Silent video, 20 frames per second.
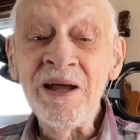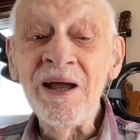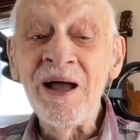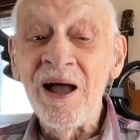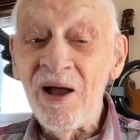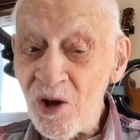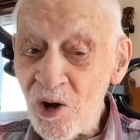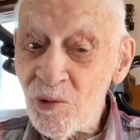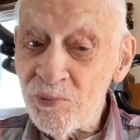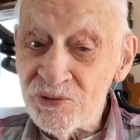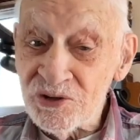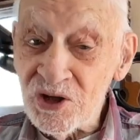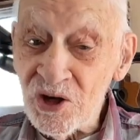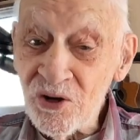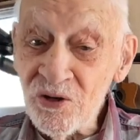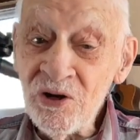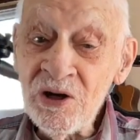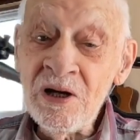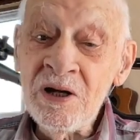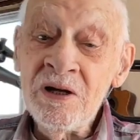I hope
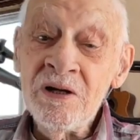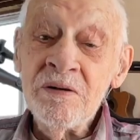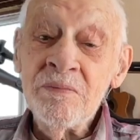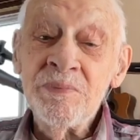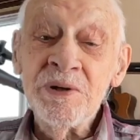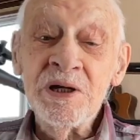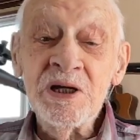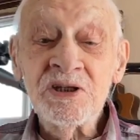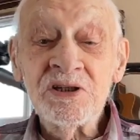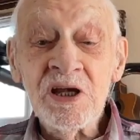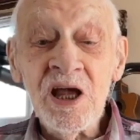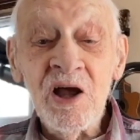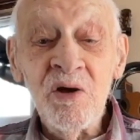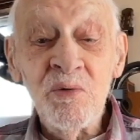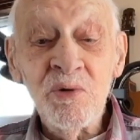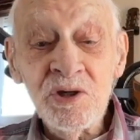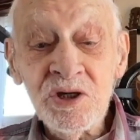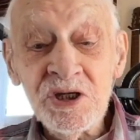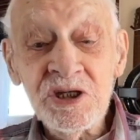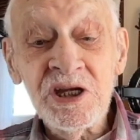so, because I
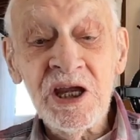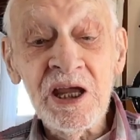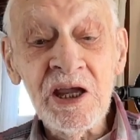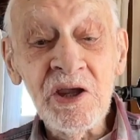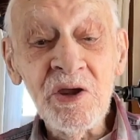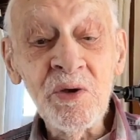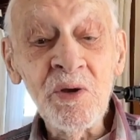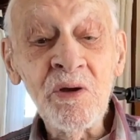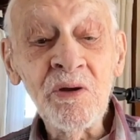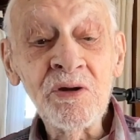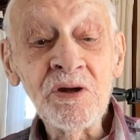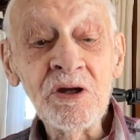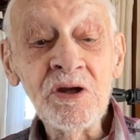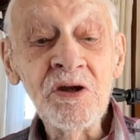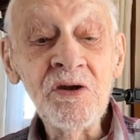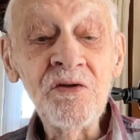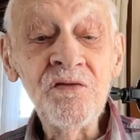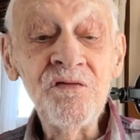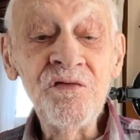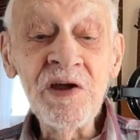want to take you on an
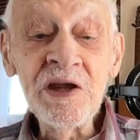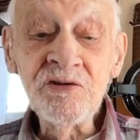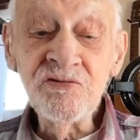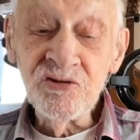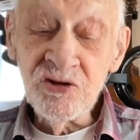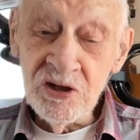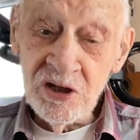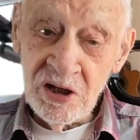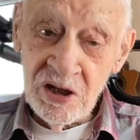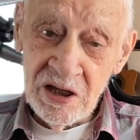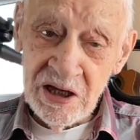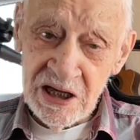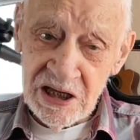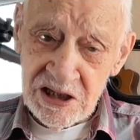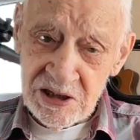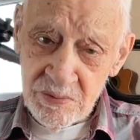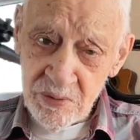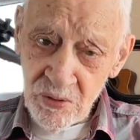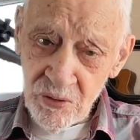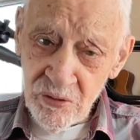adventure
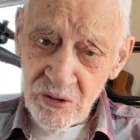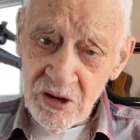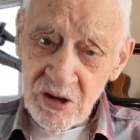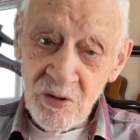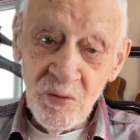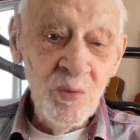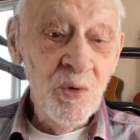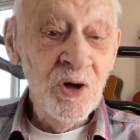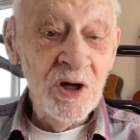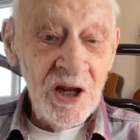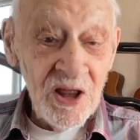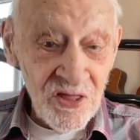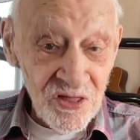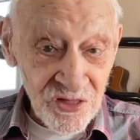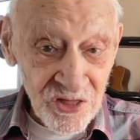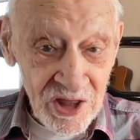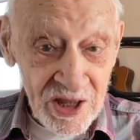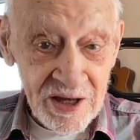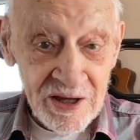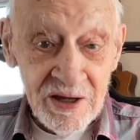exploring what I
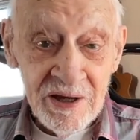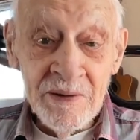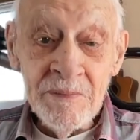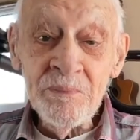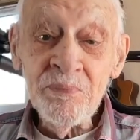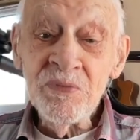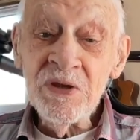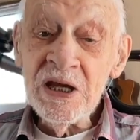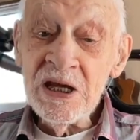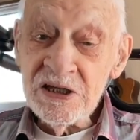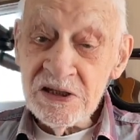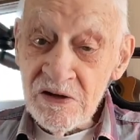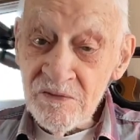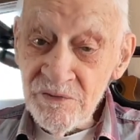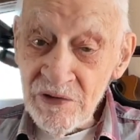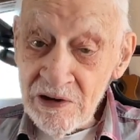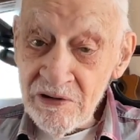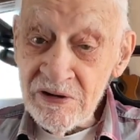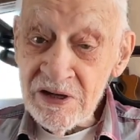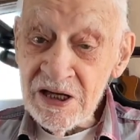think is a
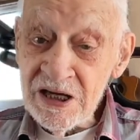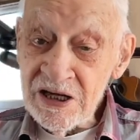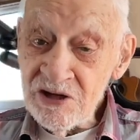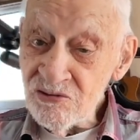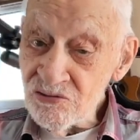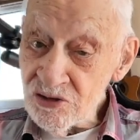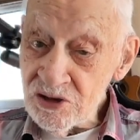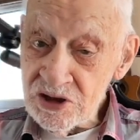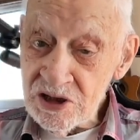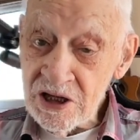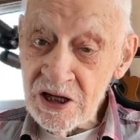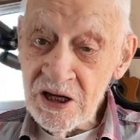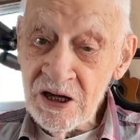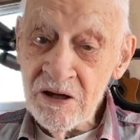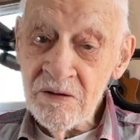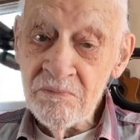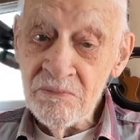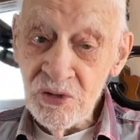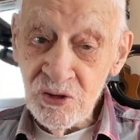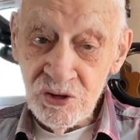very interesting
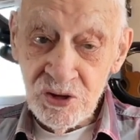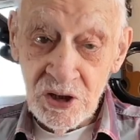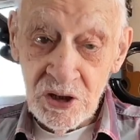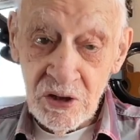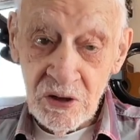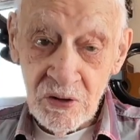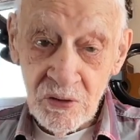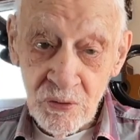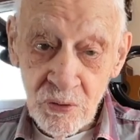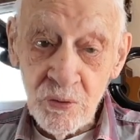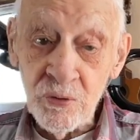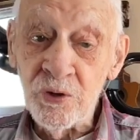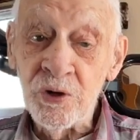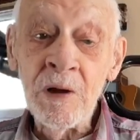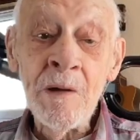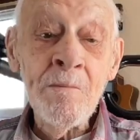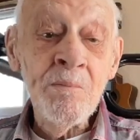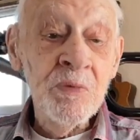musical chord,